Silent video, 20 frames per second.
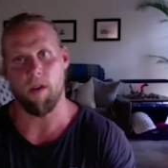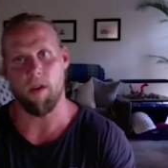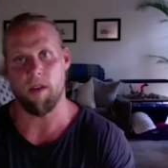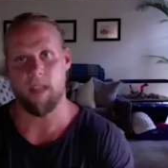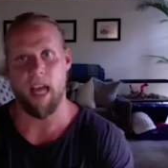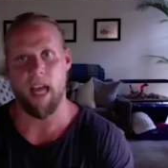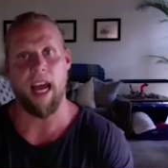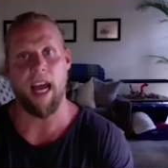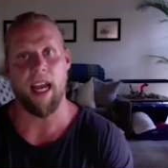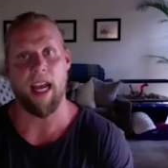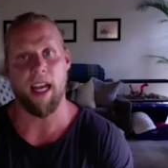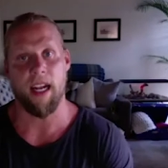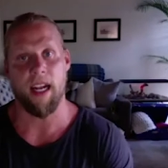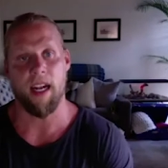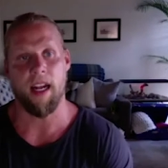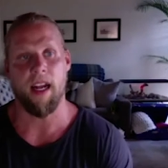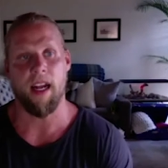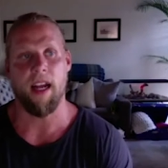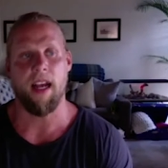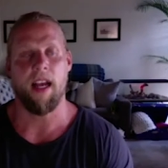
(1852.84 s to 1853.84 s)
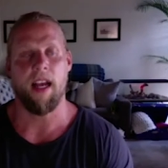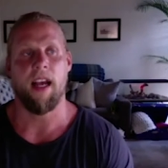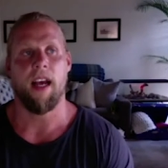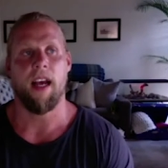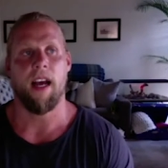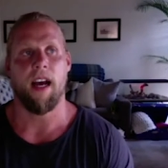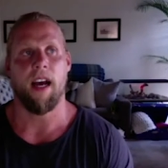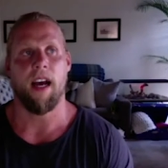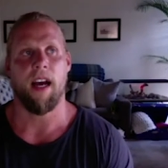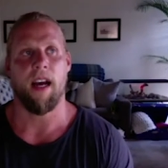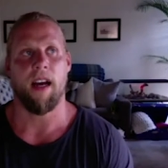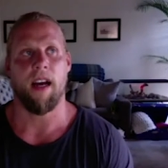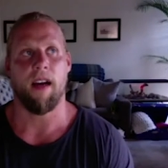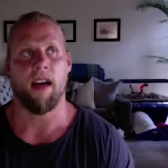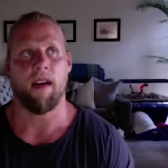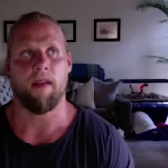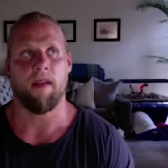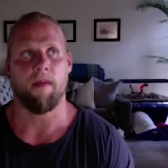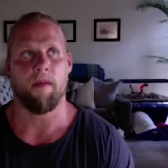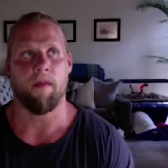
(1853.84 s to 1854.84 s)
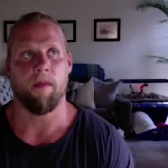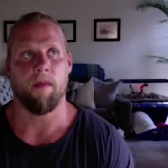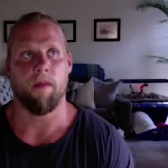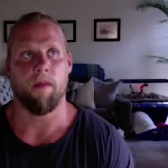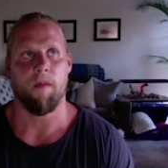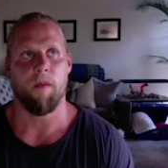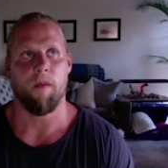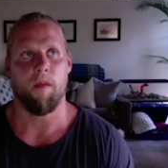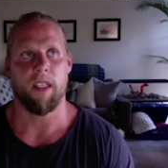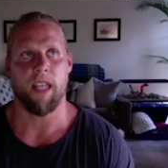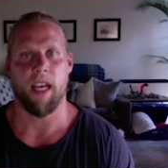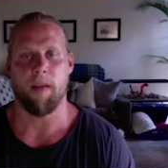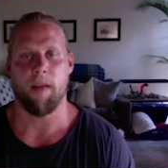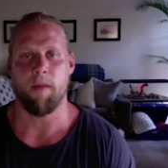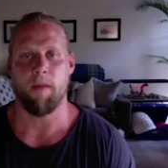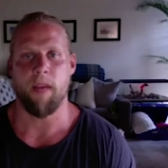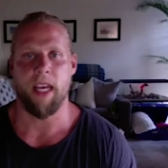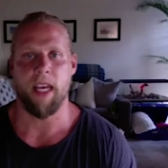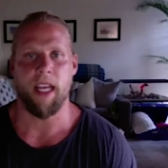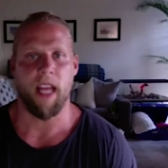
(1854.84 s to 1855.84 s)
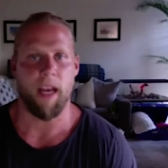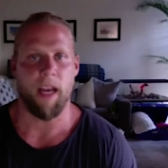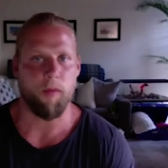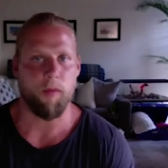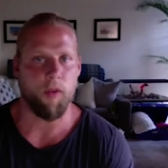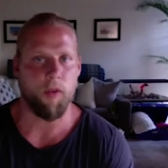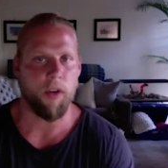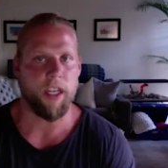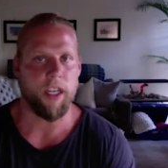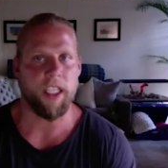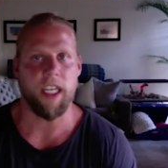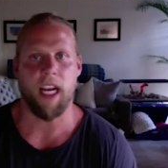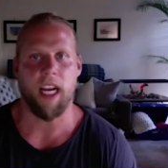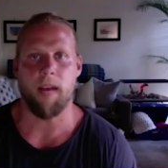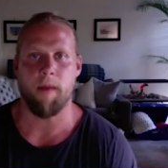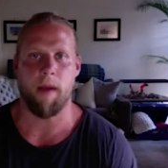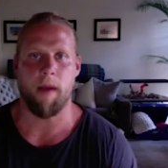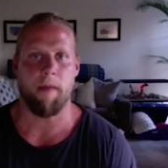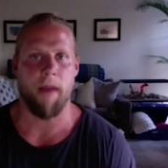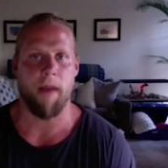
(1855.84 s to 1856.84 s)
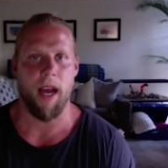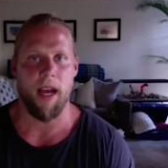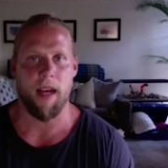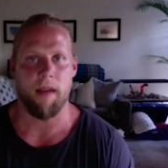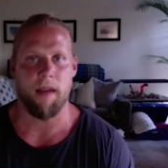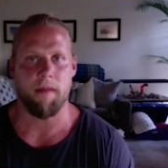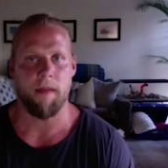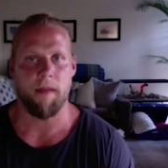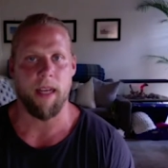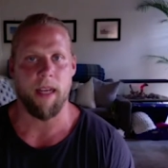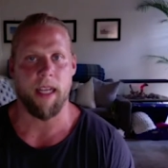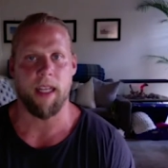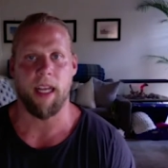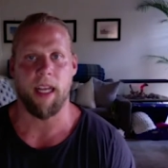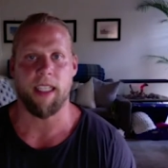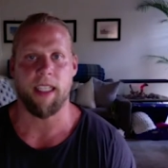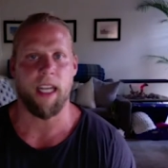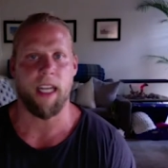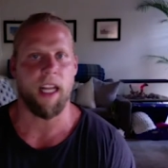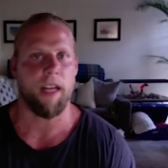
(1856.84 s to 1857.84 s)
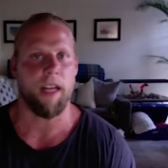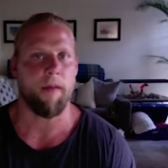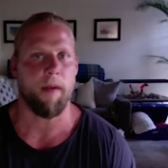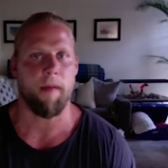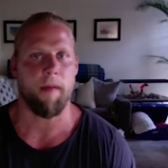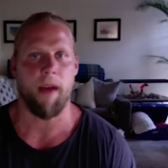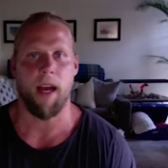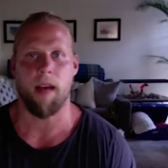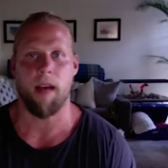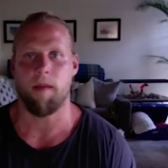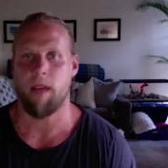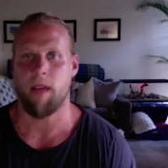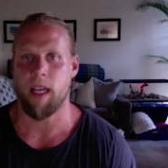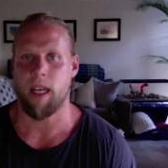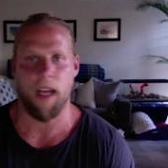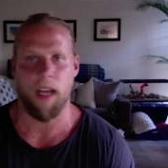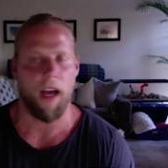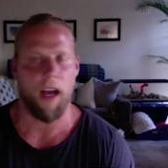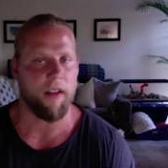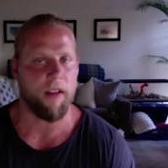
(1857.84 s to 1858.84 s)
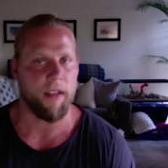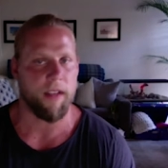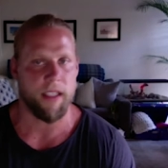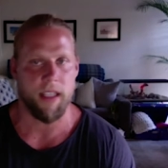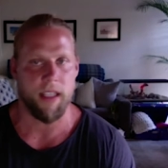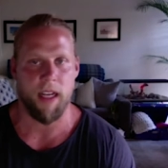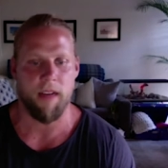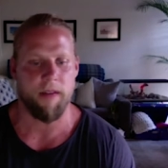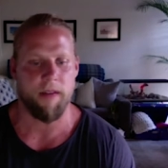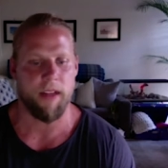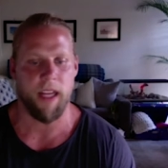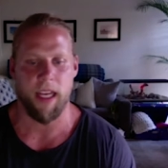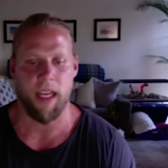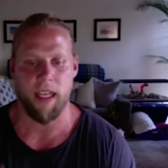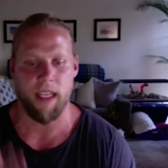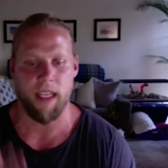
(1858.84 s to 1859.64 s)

diet yeah um was like me like preaching at my mom and like mm-hmm. telling my mom like all this stuff and like